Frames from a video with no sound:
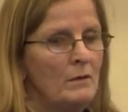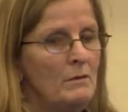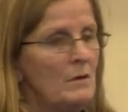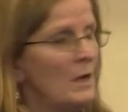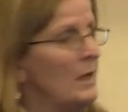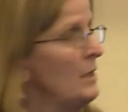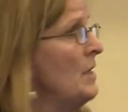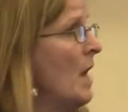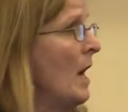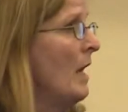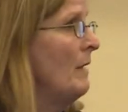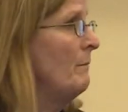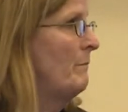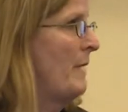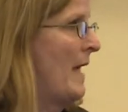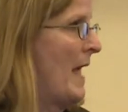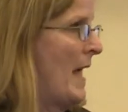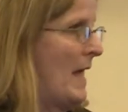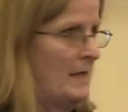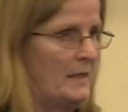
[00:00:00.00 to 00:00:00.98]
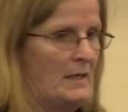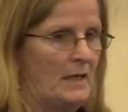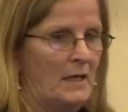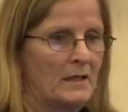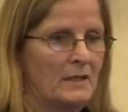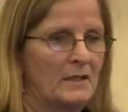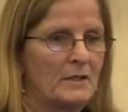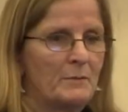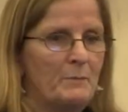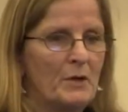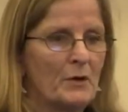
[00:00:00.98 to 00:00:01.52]
not bad
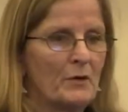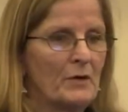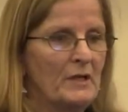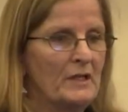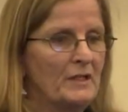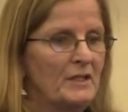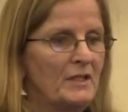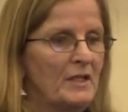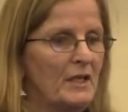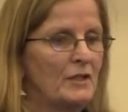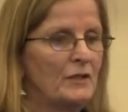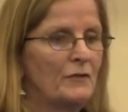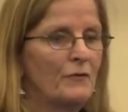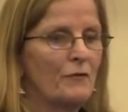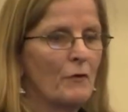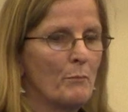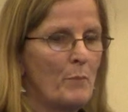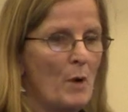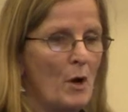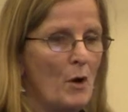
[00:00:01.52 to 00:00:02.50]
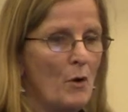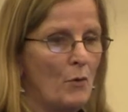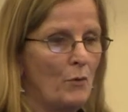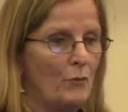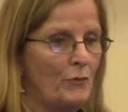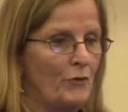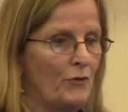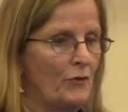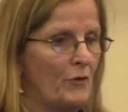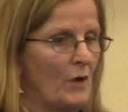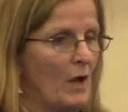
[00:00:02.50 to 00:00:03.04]
experiences for
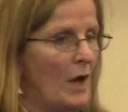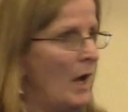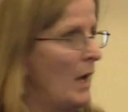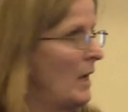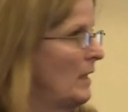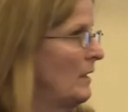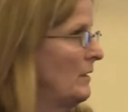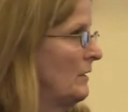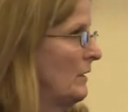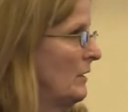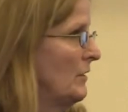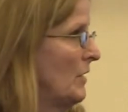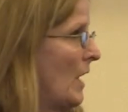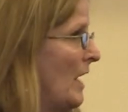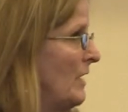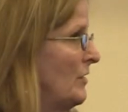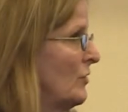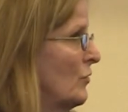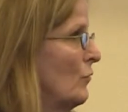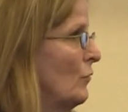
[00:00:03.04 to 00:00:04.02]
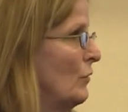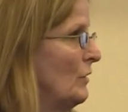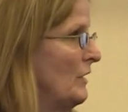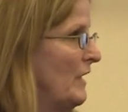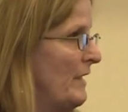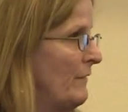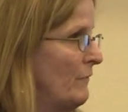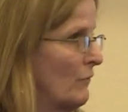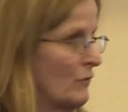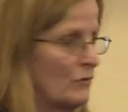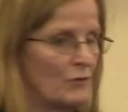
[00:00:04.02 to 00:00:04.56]
both high school
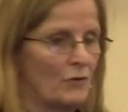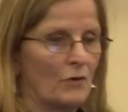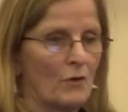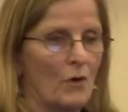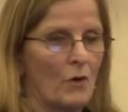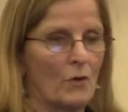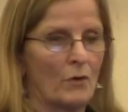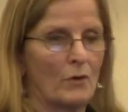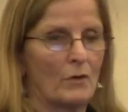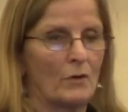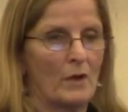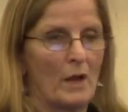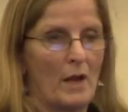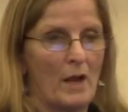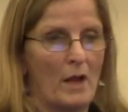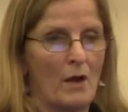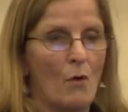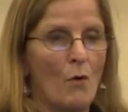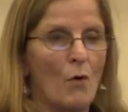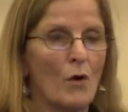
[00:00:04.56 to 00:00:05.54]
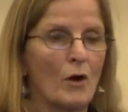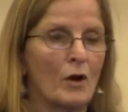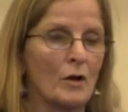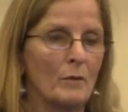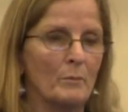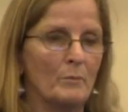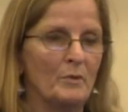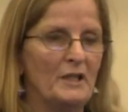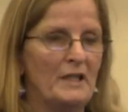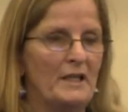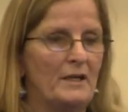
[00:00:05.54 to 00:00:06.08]
leavers or
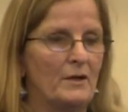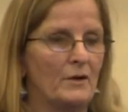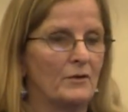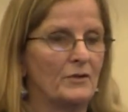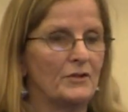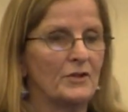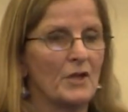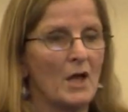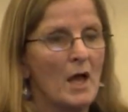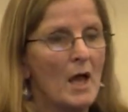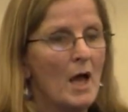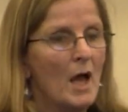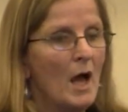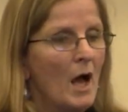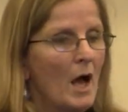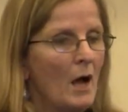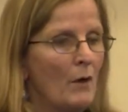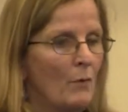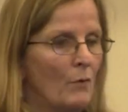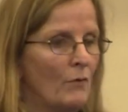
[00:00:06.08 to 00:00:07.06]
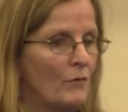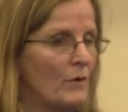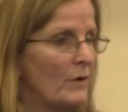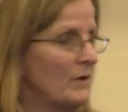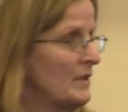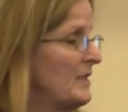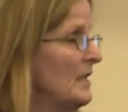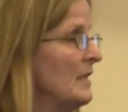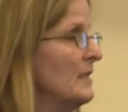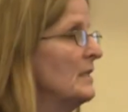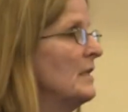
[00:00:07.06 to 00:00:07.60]
completers
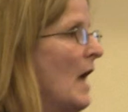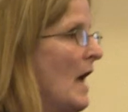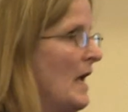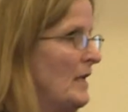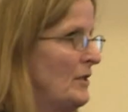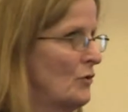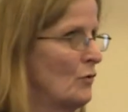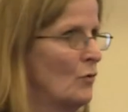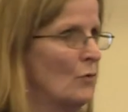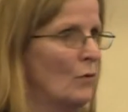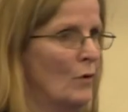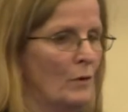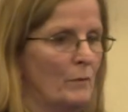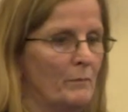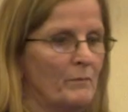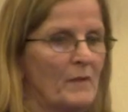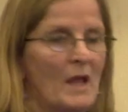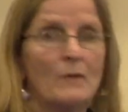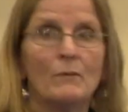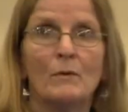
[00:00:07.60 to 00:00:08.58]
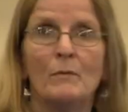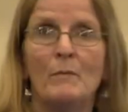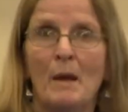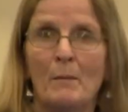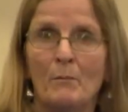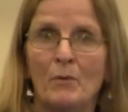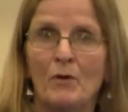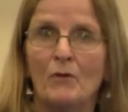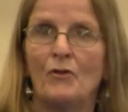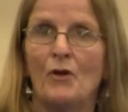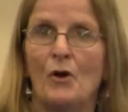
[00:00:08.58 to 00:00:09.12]
since high school. And
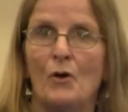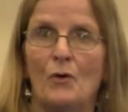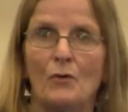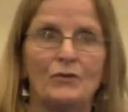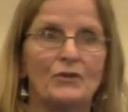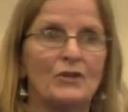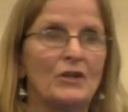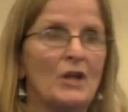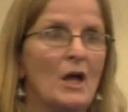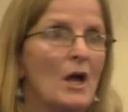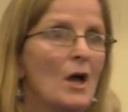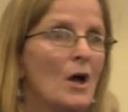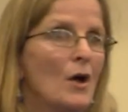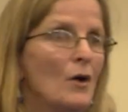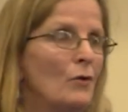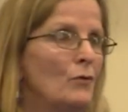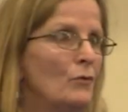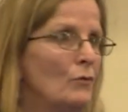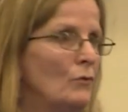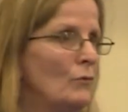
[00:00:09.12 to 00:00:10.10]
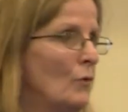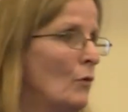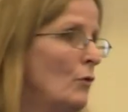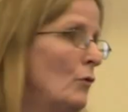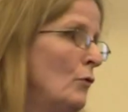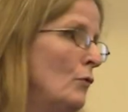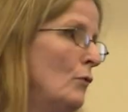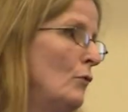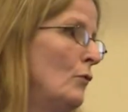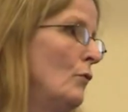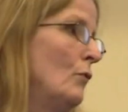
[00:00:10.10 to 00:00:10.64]
remember, those
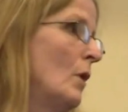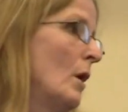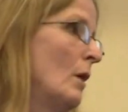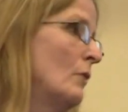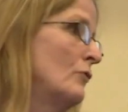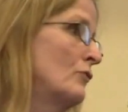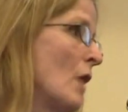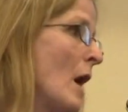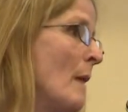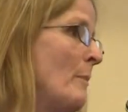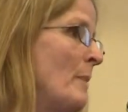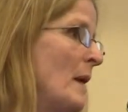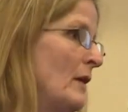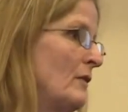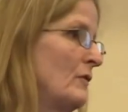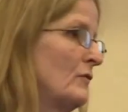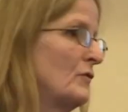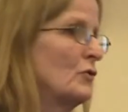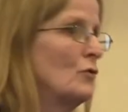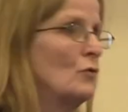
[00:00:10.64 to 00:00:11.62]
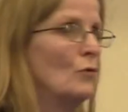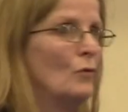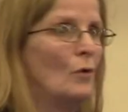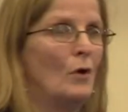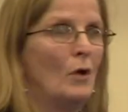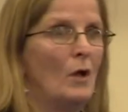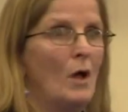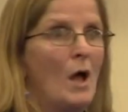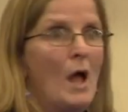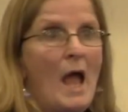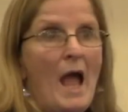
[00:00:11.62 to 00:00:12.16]
who drop out of
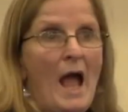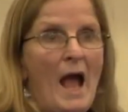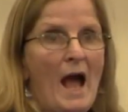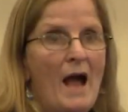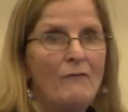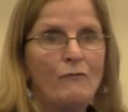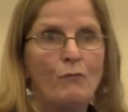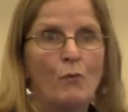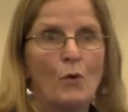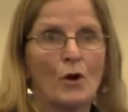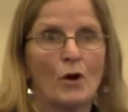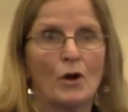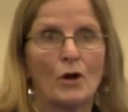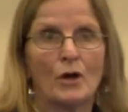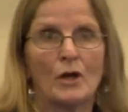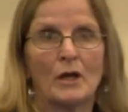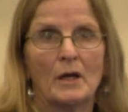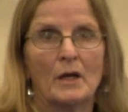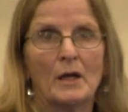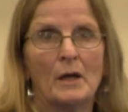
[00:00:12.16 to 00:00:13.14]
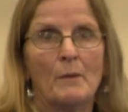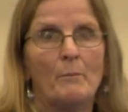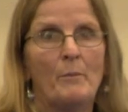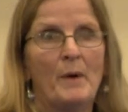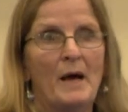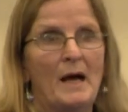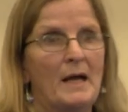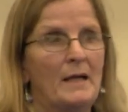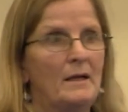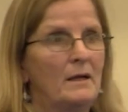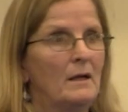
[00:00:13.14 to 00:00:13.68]
school have work
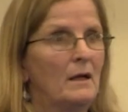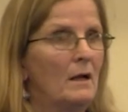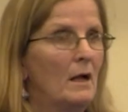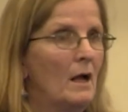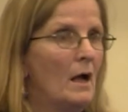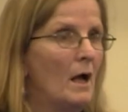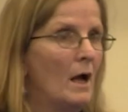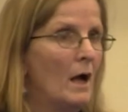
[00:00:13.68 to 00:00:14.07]
but